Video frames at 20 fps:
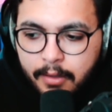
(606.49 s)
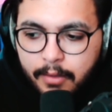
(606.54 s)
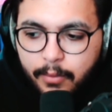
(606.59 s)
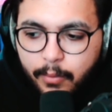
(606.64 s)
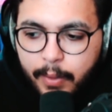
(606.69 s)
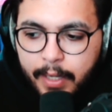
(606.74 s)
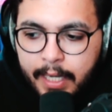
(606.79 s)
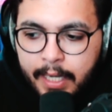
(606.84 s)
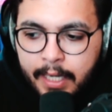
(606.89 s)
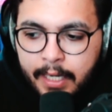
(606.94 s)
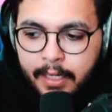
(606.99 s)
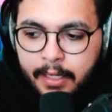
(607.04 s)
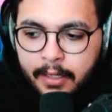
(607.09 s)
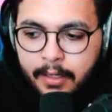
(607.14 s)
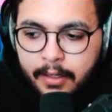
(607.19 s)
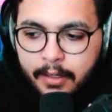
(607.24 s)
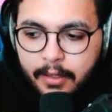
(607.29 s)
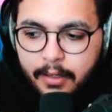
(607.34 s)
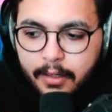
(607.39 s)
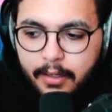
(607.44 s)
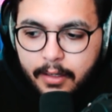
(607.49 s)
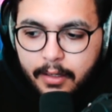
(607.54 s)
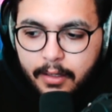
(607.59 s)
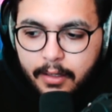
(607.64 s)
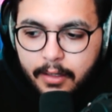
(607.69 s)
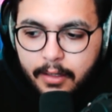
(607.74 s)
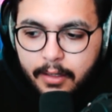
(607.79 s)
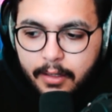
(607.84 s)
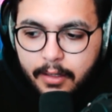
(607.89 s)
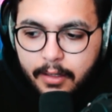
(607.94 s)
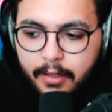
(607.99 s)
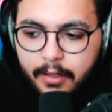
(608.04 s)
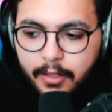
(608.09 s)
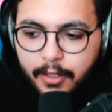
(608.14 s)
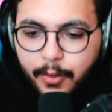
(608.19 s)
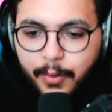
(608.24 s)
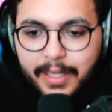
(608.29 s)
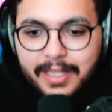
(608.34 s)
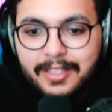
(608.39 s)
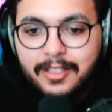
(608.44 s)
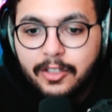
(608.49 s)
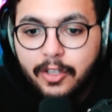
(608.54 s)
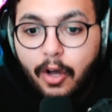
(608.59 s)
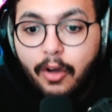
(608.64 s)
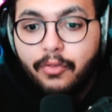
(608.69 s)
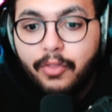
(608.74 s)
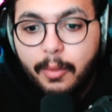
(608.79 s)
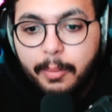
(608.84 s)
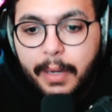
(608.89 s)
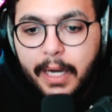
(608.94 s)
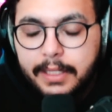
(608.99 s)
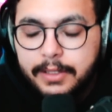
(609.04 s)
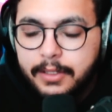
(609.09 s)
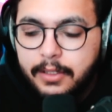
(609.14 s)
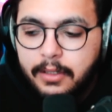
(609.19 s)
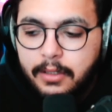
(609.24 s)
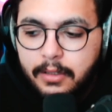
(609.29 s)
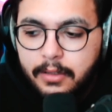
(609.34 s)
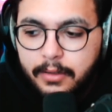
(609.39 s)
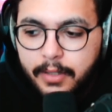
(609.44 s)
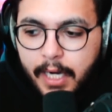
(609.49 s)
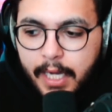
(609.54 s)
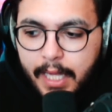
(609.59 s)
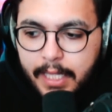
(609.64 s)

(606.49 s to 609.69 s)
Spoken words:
when you can solve the puzzle, right?